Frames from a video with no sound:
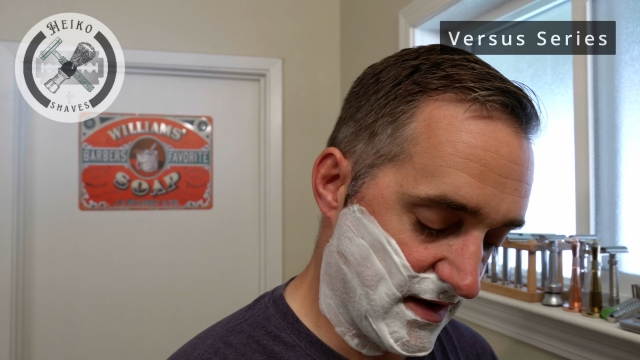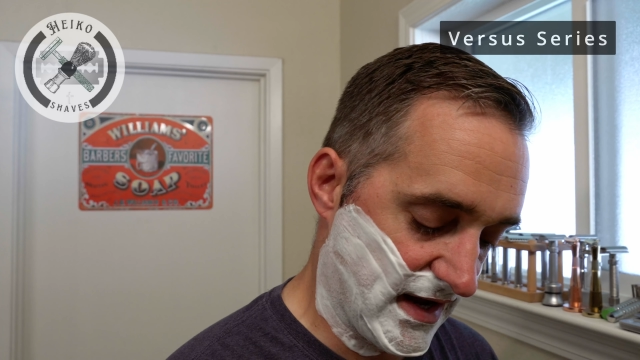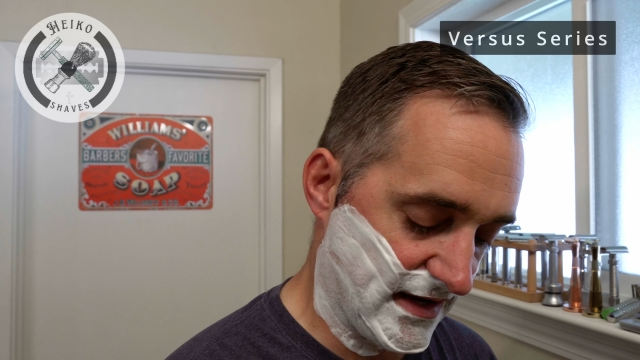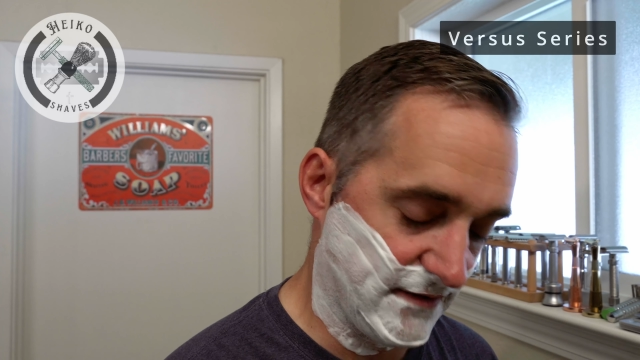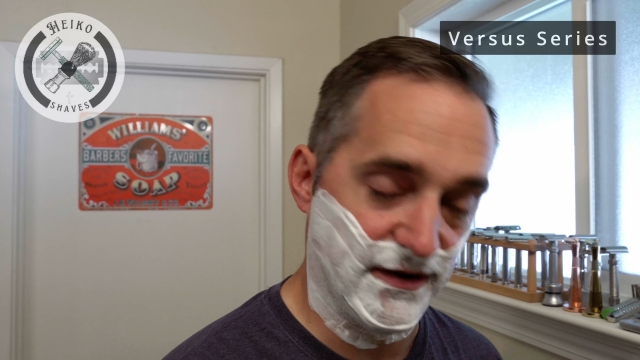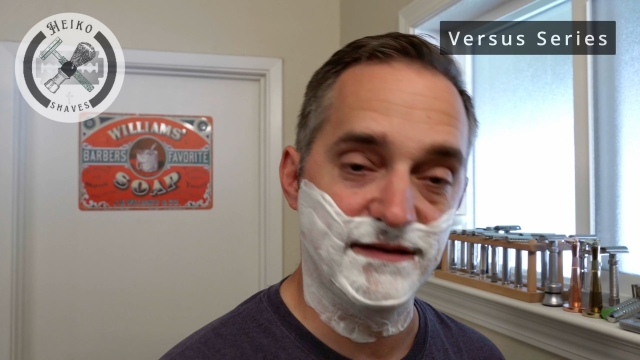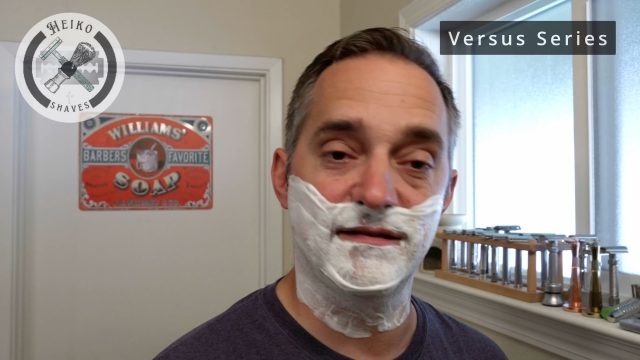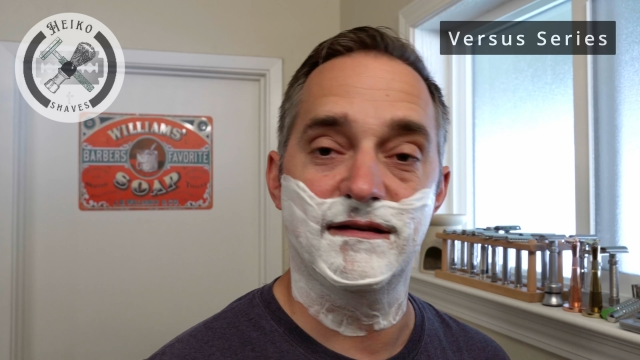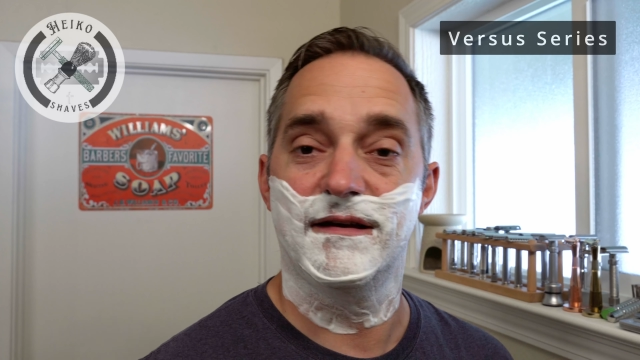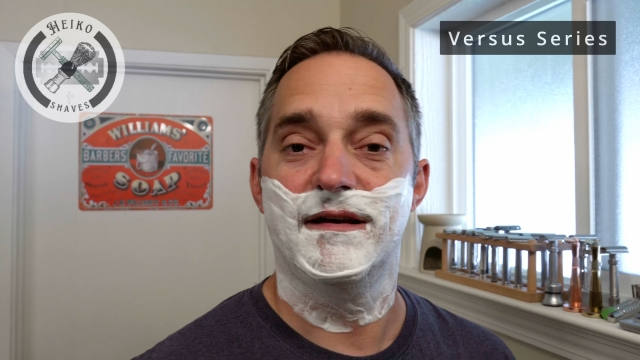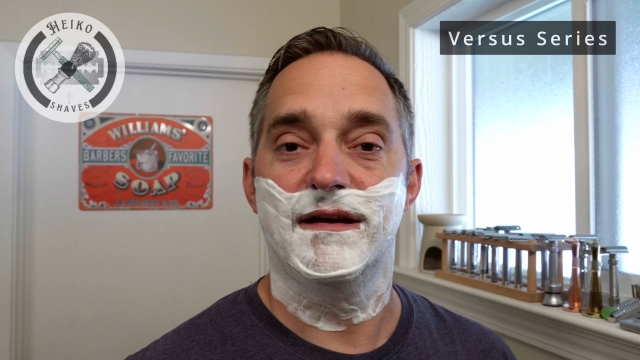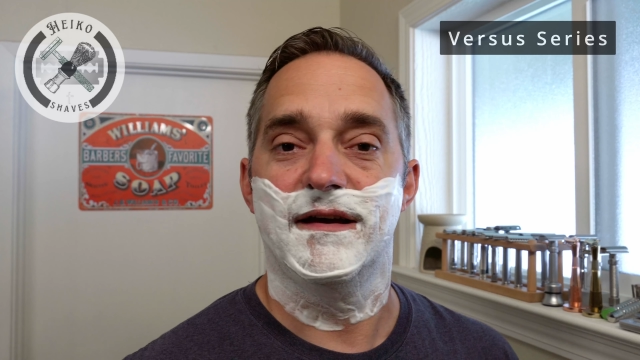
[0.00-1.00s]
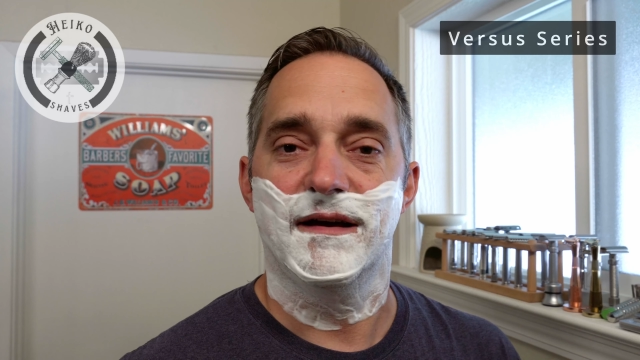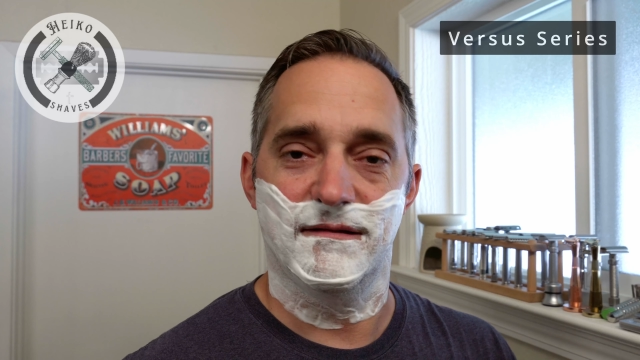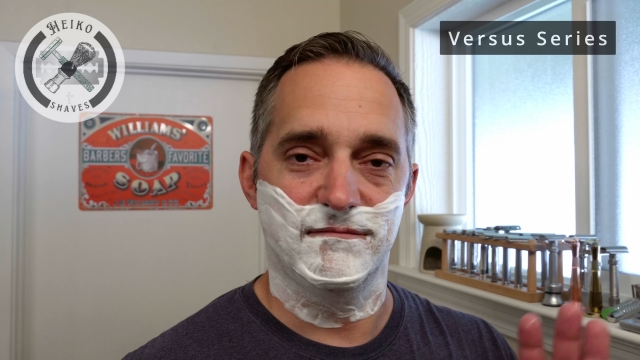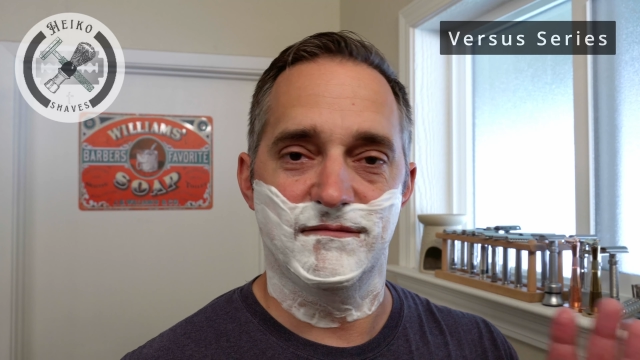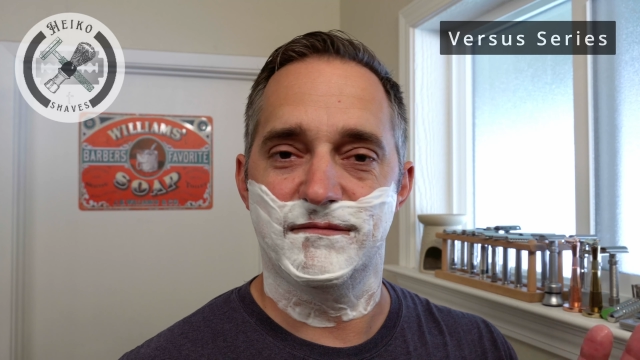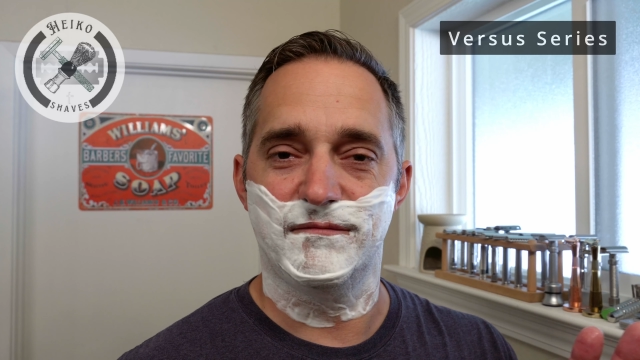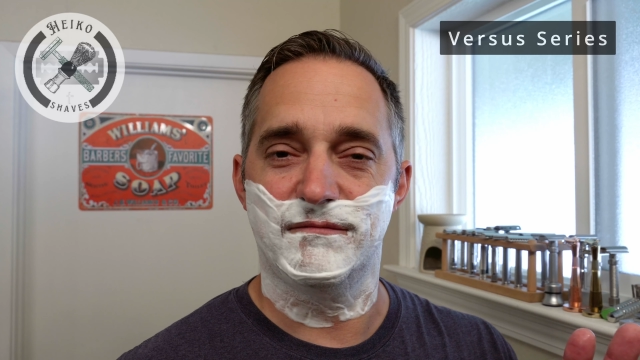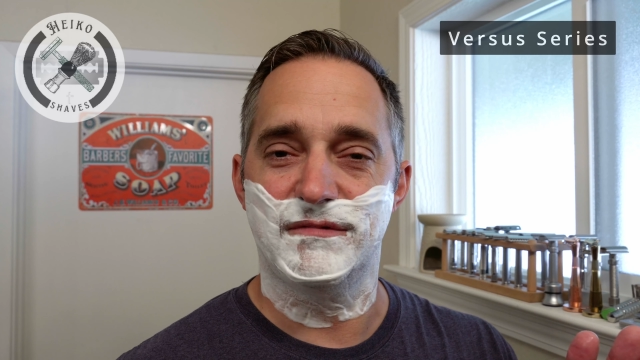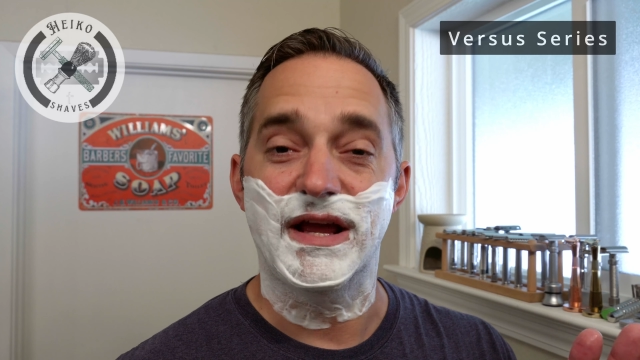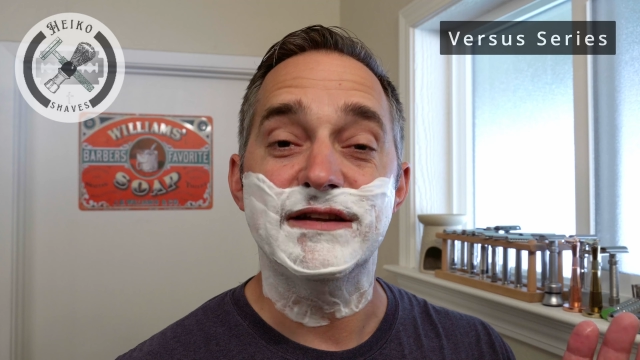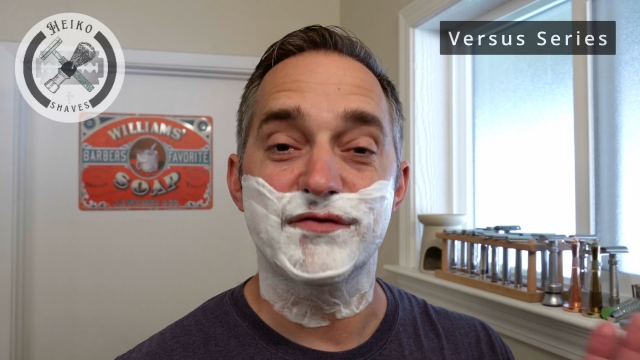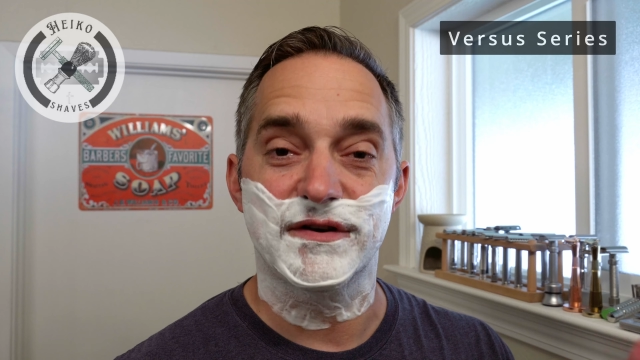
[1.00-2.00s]
Anyways,
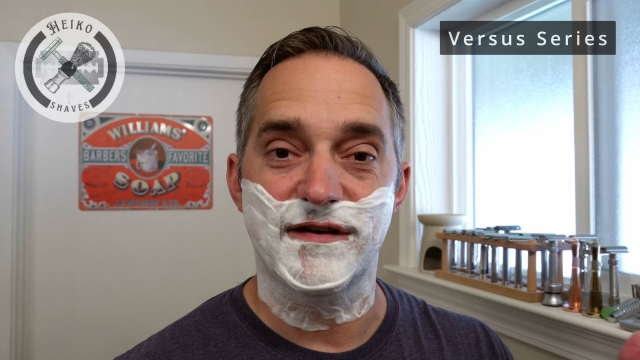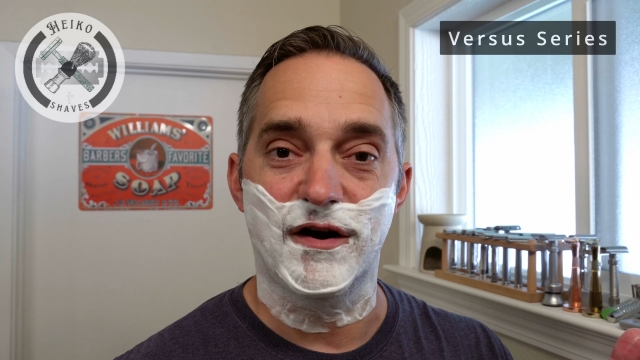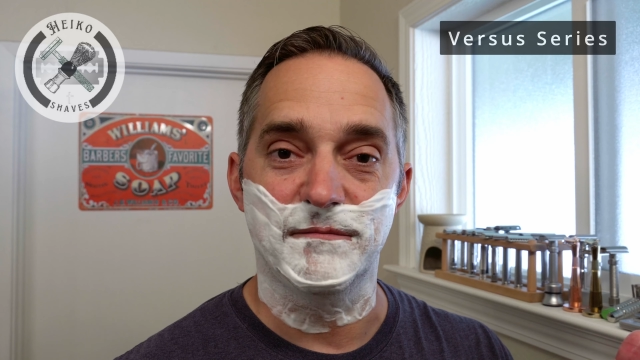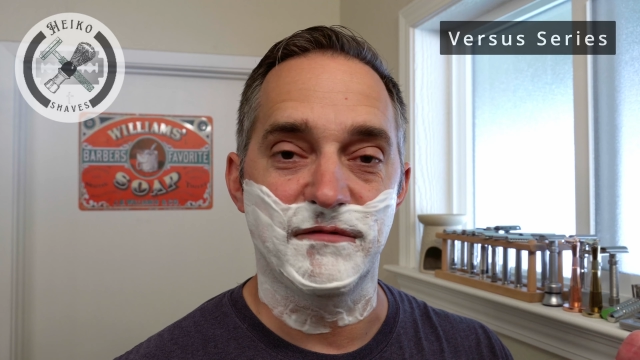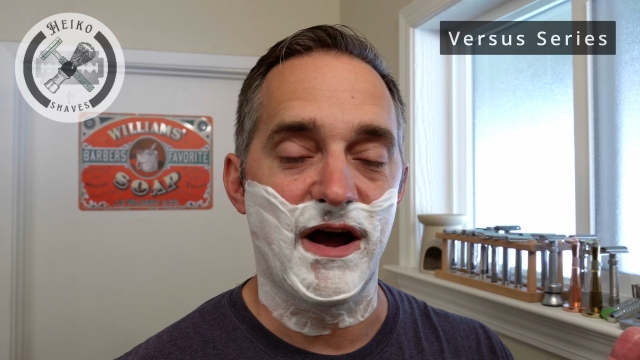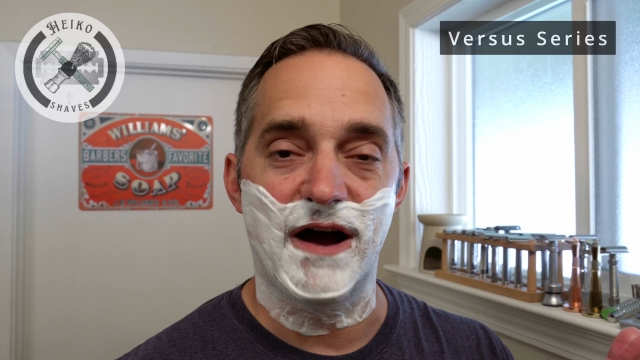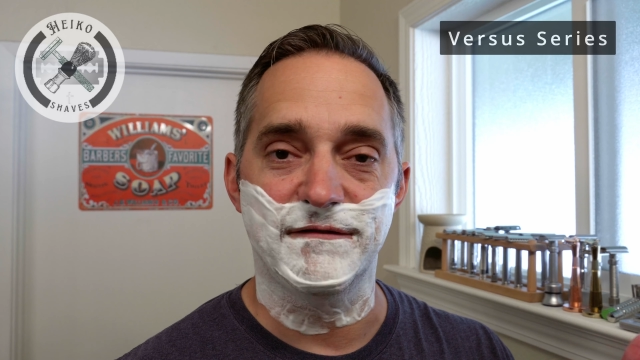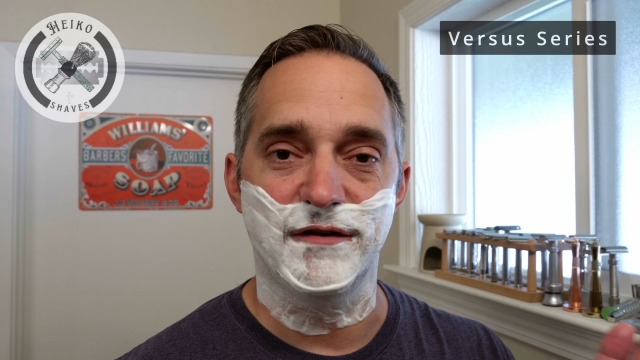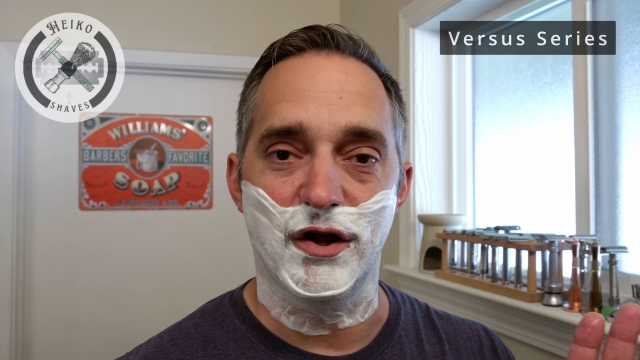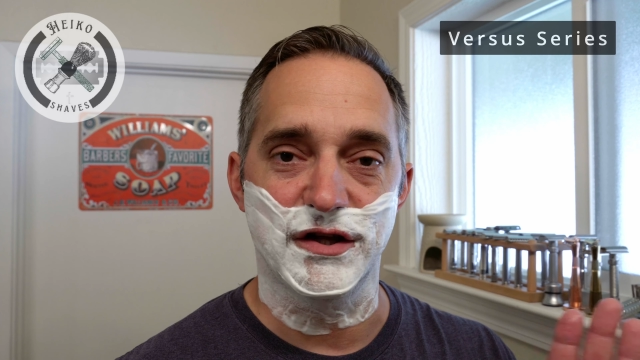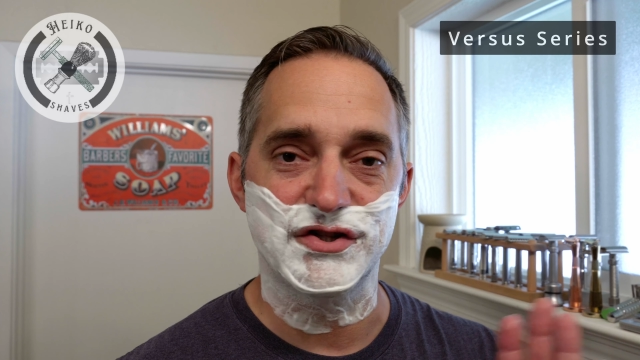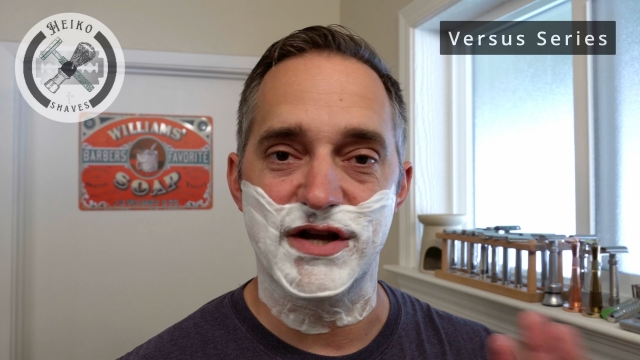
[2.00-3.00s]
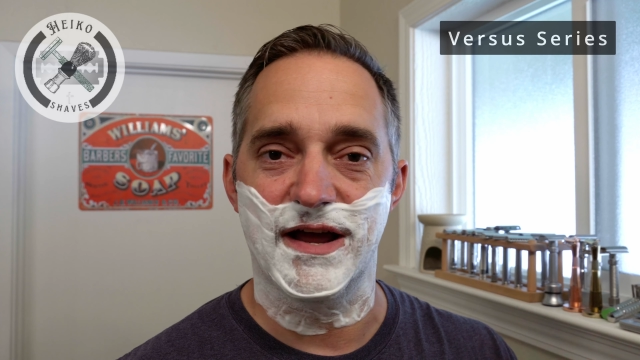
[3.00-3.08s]
dangerous half knowledge.